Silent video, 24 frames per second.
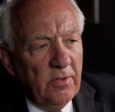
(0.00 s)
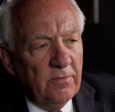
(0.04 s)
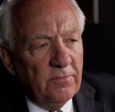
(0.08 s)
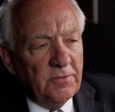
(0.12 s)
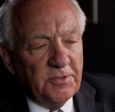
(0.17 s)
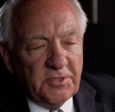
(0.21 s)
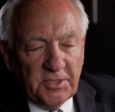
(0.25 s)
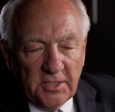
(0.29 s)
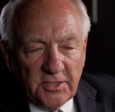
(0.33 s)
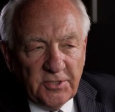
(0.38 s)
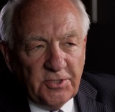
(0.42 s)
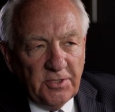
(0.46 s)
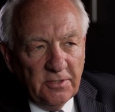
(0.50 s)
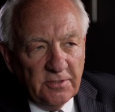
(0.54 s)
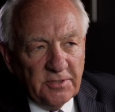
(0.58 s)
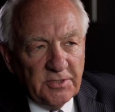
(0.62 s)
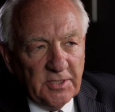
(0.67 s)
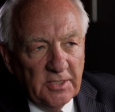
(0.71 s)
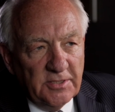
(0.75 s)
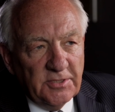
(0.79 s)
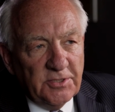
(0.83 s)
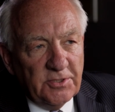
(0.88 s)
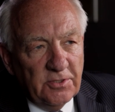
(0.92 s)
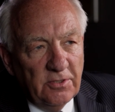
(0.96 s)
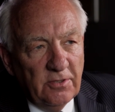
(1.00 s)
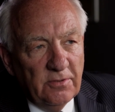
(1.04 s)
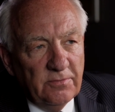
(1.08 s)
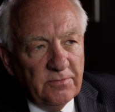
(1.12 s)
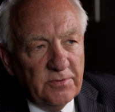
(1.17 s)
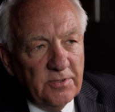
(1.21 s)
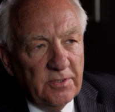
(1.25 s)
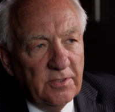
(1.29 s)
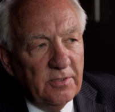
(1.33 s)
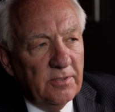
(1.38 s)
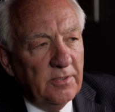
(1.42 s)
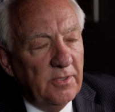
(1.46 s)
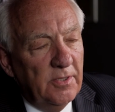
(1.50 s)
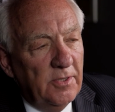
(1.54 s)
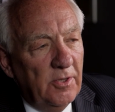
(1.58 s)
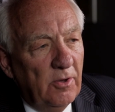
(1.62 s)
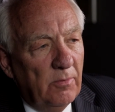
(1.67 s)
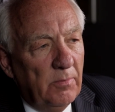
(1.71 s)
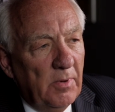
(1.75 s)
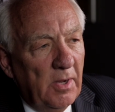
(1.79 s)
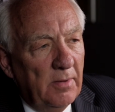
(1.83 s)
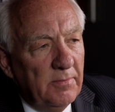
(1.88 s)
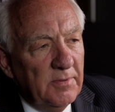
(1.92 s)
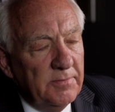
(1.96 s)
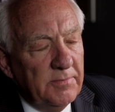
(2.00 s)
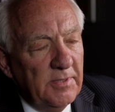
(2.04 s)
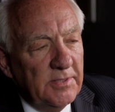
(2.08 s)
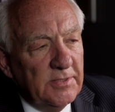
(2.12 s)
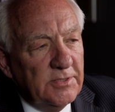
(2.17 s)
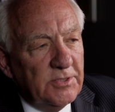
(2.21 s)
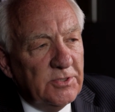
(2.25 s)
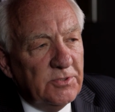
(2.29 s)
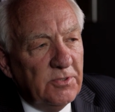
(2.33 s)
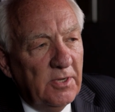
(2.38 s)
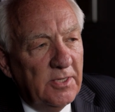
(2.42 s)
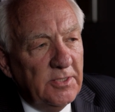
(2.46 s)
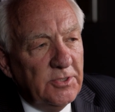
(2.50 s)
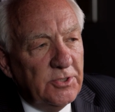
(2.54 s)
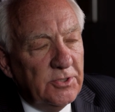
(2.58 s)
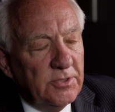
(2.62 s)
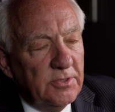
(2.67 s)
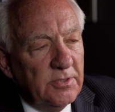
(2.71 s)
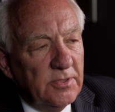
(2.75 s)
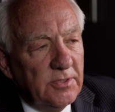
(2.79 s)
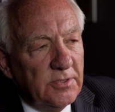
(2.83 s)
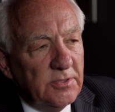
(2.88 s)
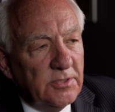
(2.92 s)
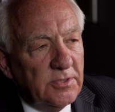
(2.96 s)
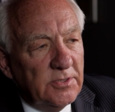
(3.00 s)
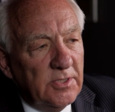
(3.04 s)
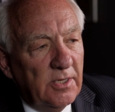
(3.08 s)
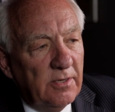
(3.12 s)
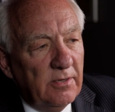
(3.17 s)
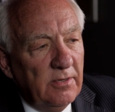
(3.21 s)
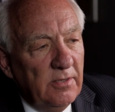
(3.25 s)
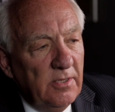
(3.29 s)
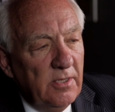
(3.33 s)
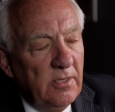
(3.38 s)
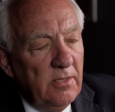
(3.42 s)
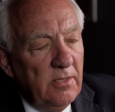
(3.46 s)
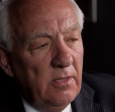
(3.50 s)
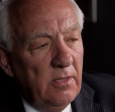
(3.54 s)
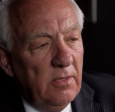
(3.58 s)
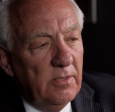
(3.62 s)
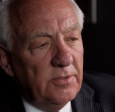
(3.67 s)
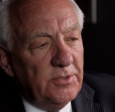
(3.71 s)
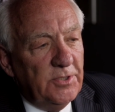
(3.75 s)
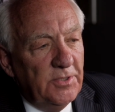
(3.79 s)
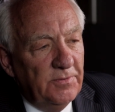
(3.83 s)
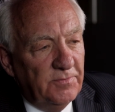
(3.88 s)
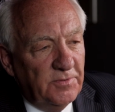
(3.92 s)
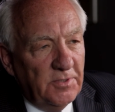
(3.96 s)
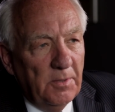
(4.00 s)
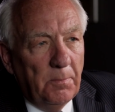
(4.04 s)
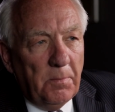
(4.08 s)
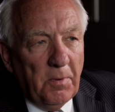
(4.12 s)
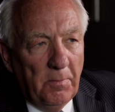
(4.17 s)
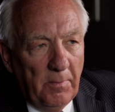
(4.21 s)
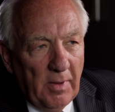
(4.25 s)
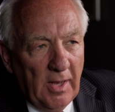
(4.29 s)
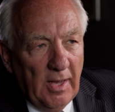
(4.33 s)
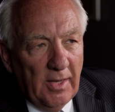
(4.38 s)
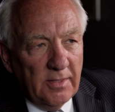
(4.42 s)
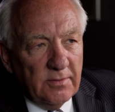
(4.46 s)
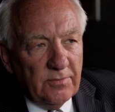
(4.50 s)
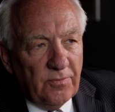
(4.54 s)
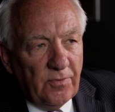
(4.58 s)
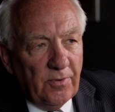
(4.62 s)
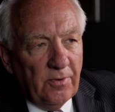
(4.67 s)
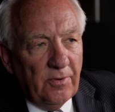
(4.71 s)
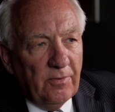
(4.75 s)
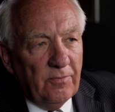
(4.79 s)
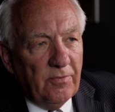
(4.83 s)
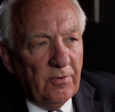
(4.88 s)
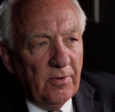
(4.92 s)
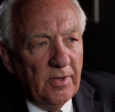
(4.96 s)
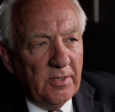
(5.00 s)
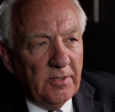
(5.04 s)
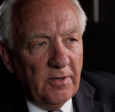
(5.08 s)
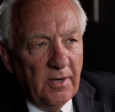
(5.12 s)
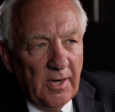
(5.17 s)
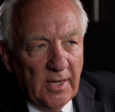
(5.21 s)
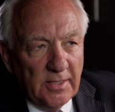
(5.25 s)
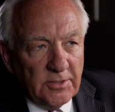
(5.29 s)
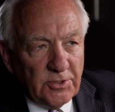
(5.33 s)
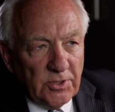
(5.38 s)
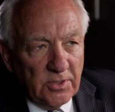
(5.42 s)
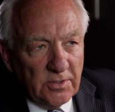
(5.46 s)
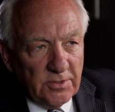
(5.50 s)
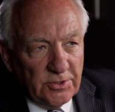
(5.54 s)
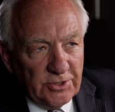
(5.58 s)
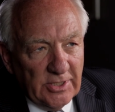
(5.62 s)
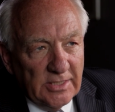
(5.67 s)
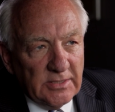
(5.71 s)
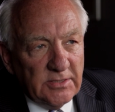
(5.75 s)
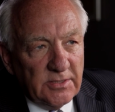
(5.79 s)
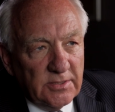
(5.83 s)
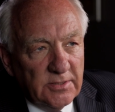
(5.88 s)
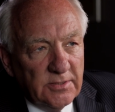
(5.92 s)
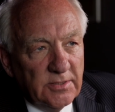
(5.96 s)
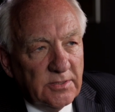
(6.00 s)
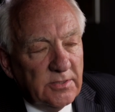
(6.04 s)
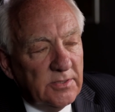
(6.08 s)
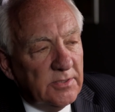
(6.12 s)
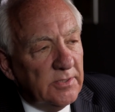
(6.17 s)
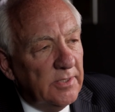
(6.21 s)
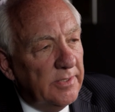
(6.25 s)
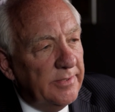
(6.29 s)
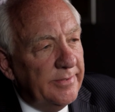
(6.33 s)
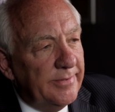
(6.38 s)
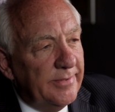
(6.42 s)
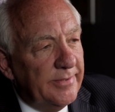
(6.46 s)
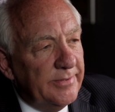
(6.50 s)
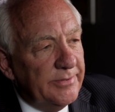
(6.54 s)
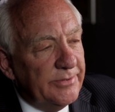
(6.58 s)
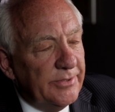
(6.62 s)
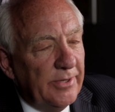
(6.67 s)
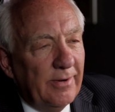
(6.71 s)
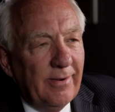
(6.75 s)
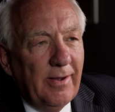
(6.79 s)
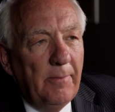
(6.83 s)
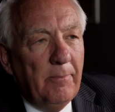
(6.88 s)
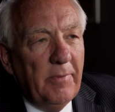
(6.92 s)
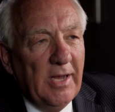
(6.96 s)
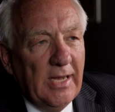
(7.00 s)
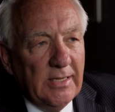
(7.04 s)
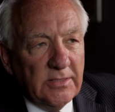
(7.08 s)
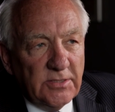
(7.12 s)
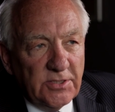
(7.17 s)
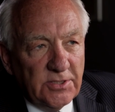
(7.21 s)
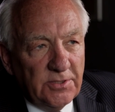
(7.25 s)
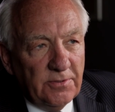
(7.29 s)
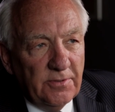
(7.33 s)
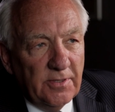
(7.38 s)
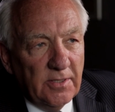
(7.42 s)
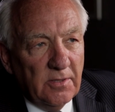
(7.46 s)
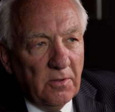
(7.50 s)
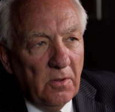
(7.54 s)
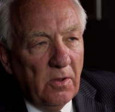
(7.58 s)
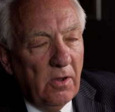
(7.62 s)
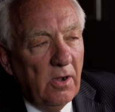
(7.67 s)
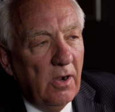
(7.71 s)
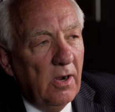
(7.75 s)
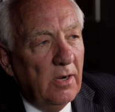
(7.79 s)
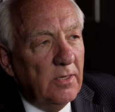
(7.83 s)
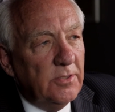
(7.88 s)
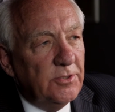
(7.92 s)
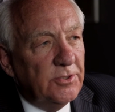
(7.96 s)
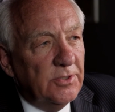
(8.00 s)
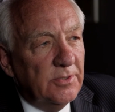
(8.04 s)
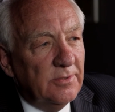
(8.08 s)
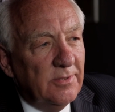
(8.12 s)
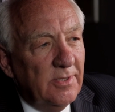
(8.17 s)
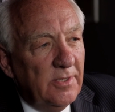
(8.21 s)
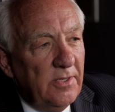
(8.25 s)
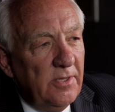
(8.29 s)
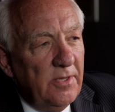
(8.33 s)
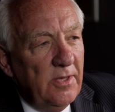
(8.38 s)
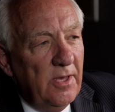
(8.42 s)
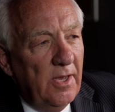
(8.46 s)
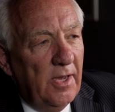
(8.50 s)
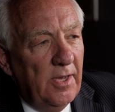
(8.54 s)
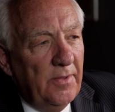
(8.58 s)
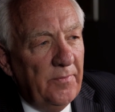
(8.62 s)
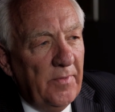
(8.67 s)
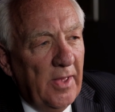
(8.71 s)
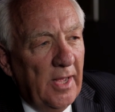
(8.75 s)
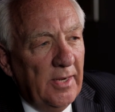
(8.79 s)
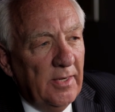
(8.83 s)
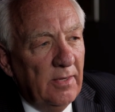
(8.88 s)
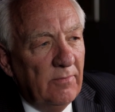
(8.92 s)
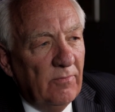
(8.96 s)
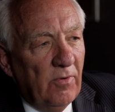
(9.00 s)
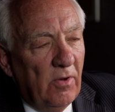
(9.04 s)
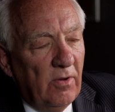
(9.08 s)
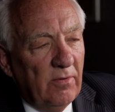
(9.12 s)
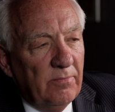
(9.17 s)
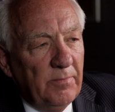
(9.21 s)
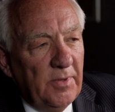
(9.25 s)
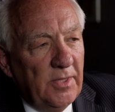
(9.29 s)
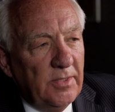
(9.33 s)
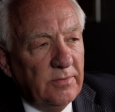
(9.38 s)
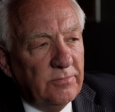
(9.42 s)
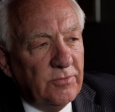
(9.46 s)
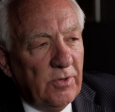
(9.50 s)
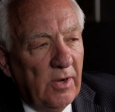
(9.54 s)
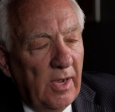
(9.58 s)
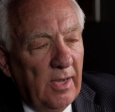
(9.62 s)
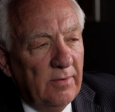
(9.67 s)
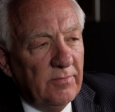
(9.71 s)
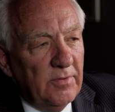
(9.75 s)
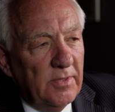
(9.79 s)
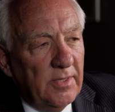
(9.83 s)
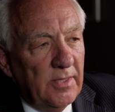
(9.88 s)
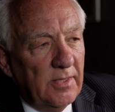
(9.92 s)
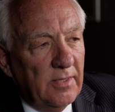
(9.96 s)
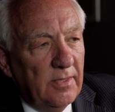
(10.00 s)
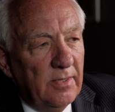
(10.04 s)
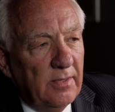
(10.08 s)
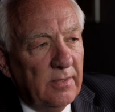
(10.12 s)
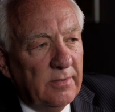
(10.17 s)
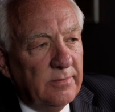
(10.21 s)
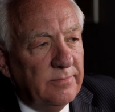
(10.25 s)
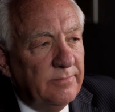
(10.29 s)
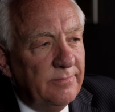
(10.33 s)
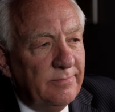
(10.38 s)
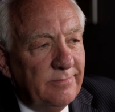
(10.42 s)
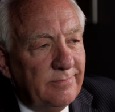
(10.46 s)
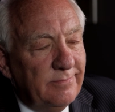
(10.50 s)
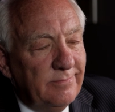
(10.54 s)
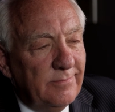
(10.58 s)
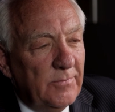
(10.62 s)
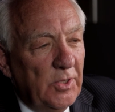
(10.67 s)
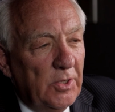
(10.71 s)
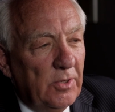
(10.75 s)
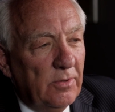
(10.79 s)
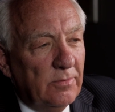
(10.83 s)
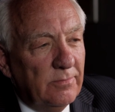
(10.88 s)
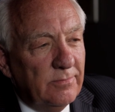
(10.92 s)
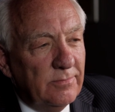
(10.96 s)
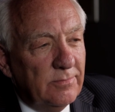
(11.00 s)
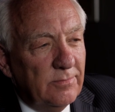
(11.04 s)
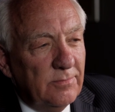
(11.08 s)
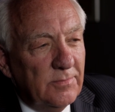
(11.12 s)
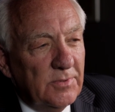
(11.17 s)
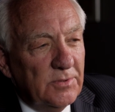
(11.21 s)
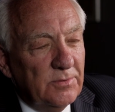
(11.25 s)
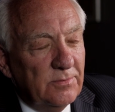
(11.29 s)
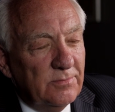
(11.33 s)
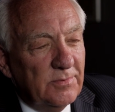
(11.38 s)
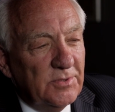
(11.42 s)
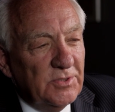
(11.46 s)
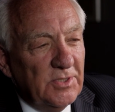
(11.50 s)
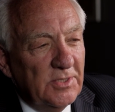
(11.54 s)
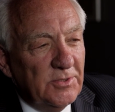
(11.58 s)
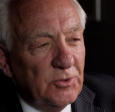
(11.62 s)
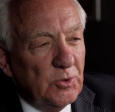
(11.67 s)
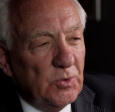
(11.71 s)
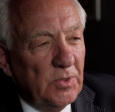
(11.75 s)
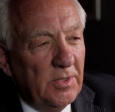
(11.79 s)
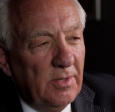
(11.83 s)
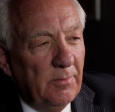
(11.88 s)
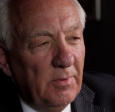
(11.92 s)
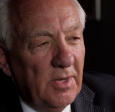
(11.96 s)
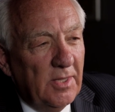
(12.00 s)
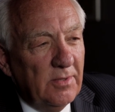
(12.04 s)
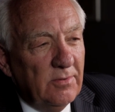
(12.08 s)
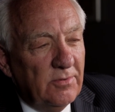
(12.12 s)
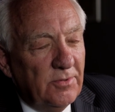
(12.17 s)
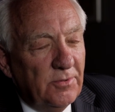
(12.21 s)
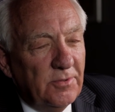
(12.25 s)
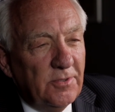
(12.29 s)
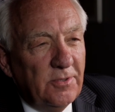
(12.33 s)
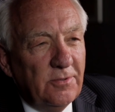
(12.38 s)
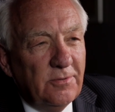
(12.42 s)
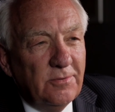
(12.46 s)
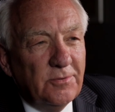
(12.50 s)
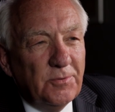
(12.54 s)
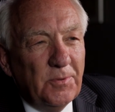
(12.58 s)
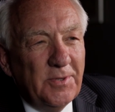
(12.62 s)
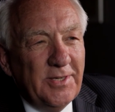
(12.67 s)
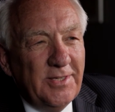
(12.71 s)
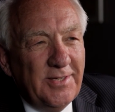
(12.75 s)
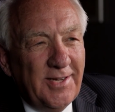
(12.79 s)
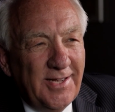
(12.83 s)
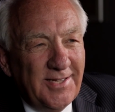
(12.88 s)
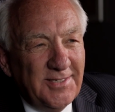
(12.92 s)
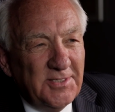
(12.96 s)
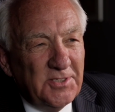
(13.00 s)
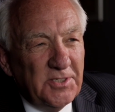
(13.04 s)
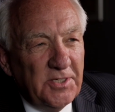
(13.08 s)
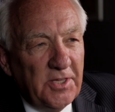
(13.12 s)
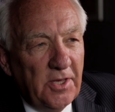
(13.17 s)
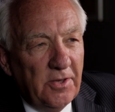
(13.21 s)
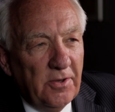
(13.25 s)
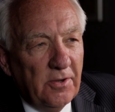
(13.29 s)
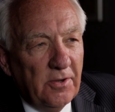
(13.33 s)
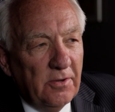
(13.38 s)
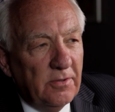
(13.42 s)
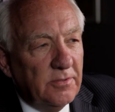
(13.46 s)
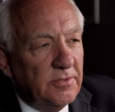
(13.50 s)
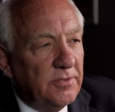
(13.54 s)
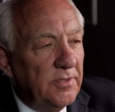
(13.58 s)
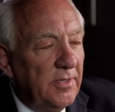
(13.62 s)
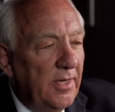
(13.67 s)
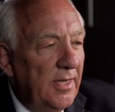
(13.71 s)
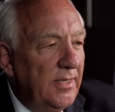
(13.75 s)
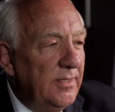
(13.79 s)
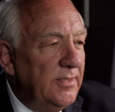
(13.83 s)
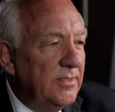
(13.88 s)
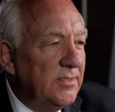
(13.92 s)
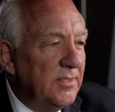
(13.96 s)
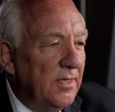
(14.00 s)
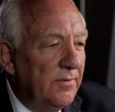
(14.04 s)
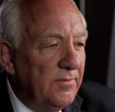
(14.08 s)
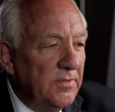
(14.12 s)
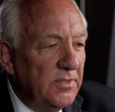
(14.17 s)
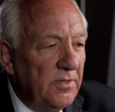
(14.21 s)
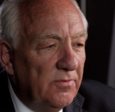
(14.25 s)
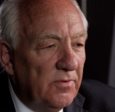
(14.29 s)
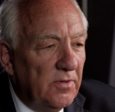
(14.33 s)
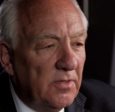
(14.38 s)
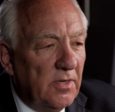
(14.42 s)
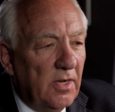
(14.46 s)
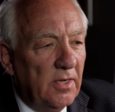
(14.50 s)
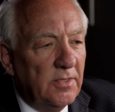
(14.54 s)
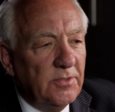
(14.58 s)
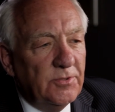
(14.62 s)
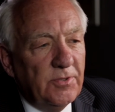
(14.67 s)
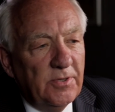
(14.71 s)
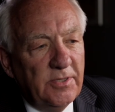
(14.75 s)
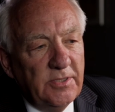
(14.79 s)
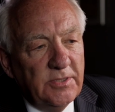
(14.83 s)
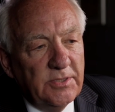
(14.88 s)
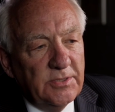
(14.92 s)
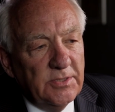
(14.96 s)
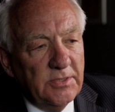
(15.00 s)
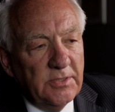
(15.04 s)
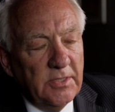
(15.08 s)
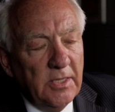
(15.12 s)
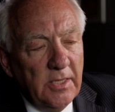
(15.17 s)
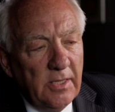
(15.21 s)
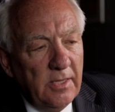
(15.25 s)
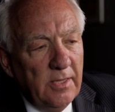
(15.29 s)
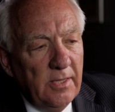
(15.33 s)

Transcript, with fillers: For six years, I served uh, in the Obama administration as our chief diplomat for, for international justice, uh, as our ambassador at large, and, and that involved me traveling. Uh, you know, essentially about 220 days a year to 87 different countries and,